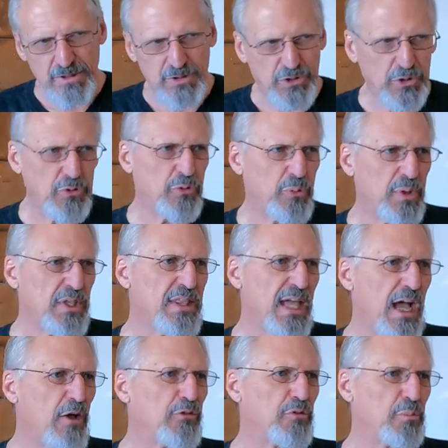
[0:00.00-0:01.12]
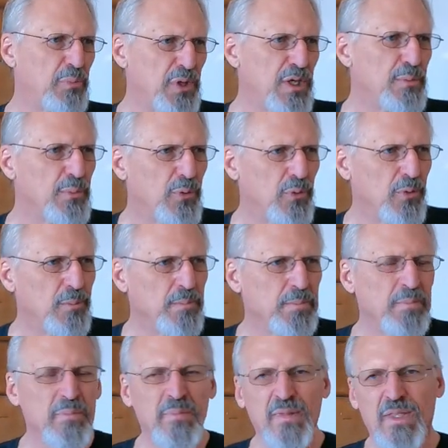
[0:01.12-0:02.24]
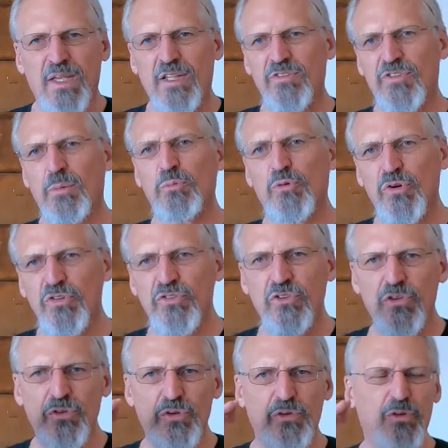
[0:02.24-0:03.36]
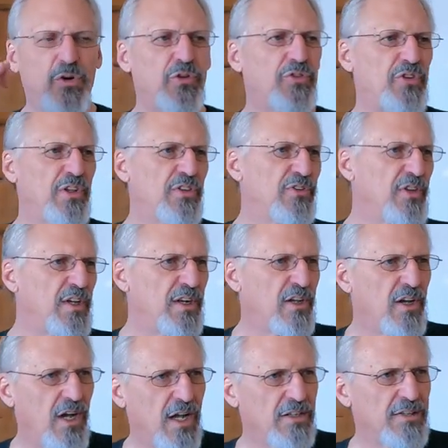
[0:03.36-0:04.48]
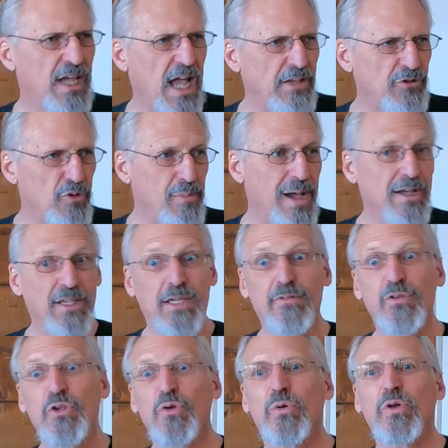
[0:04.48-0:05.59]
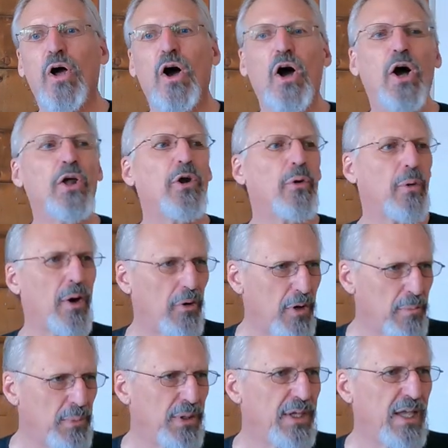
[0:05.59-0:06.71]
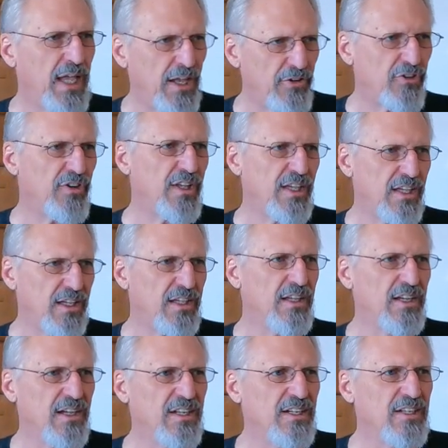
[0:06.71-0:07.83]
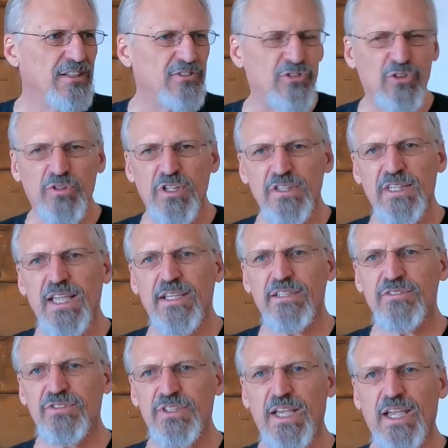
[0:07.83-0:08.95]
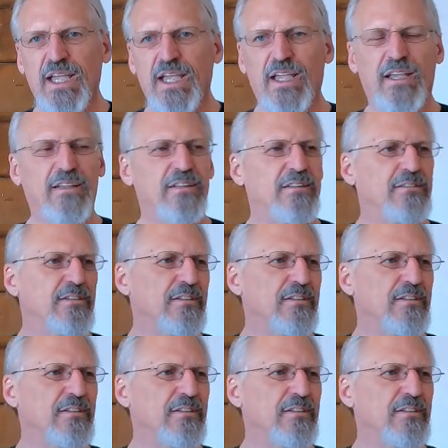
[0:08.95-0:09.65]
2,000-3,000 people, and some Christian university is going to contact you about giving you an honorary PhD, so that they can say